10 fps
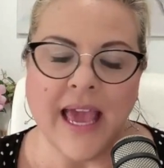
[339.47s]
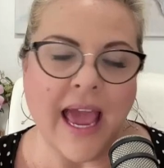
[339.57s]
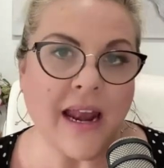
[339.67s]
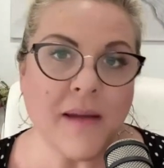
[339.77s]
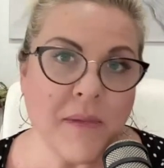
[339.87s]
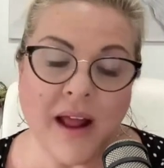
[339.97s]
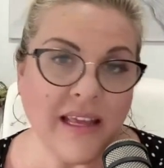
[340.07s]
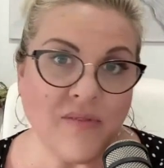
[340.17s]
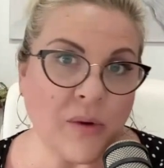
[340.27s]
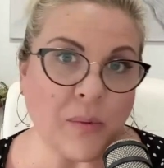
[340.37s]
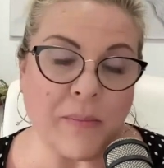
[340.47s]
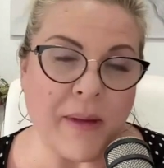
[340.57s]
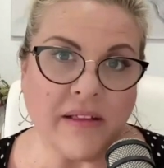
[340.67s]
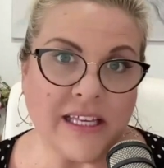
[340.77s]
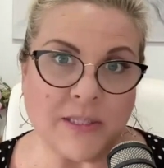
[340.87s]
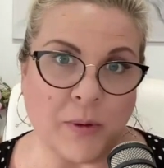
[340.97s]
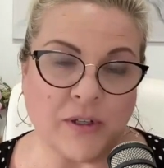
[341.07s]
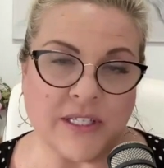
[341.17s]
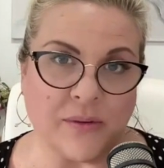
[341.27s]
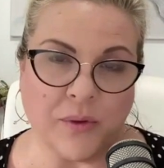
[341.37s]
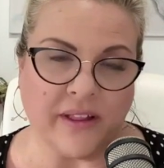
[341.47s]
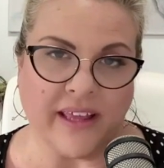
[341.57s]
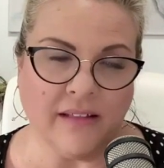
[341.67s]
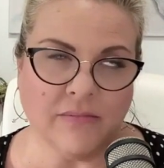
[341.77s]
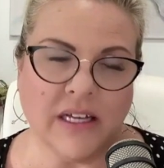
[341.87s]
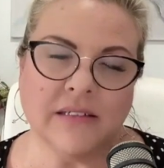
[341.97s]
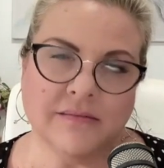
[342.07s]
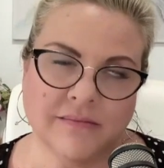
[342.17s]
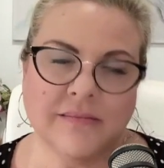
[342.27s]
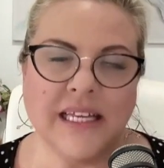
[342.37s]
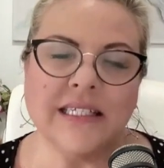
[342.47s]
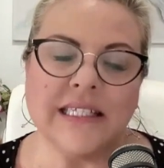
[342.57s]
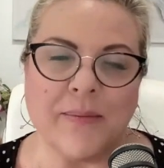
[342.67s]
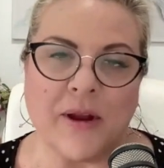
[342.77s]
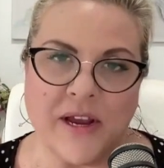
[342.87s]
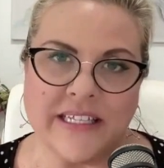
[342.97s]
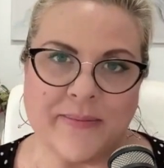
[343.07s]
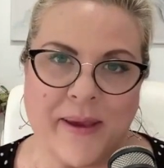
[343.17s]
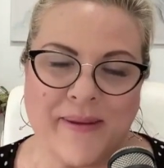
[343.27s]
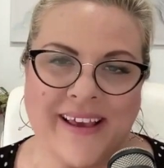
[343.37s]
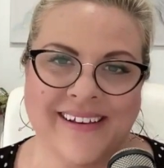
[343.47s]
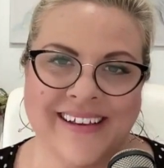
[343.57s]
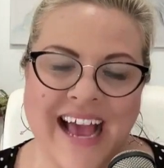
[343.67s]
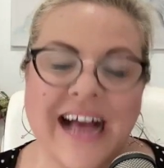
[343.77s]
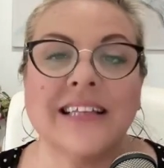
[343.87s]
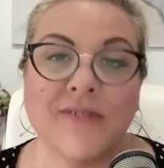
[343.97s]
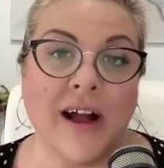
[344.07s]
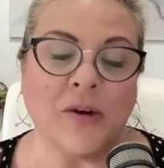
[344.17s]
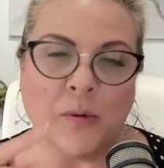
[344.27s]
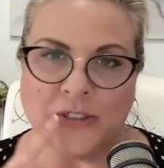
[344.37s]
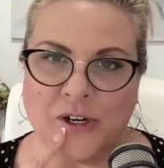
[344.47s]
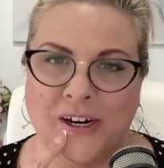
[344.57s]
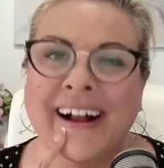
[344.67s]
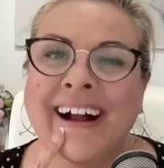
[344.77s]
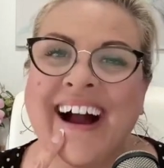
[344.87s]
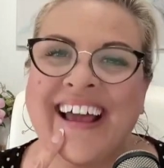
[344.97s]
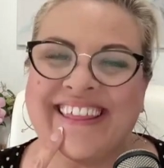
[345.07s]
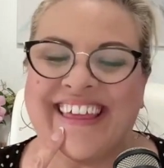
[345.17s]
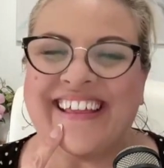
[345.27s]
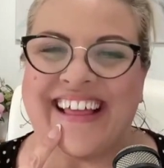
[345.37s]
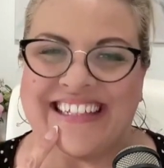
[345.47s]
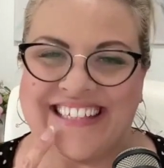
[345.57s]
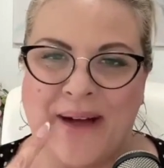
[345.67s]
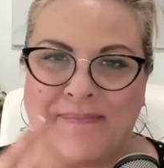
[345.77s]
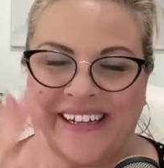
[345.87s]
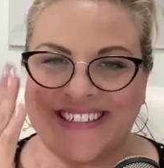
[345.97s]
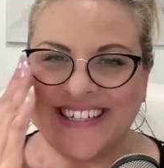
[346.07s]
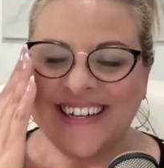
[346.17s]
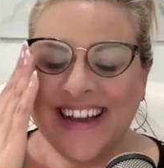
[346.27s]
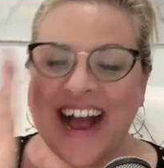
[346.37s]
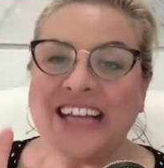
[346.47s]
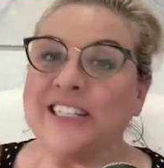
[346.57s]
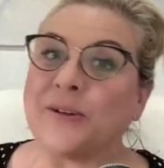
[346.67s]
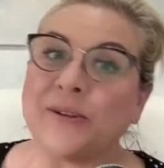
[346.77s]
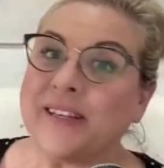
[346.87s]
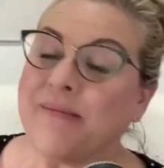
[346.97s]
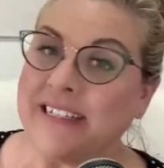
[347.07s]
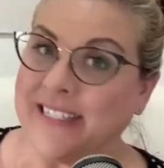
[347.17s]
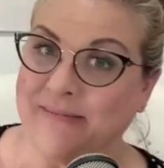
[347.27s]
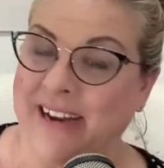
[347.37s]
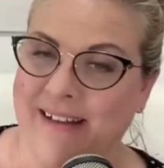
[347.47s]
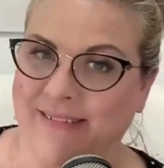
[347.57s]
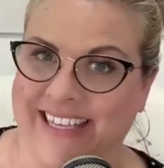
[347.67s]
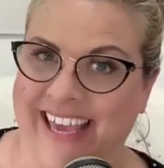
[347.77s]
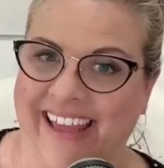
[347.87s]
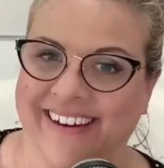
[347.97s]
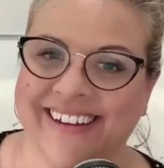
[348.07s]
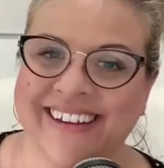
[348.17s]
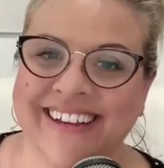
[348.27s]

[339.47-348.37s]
And I'm not even a rebellious person, really. Well, in some areas, maybe as I've gotten older. I think that's happened. I certainly wasn't when I was a kid.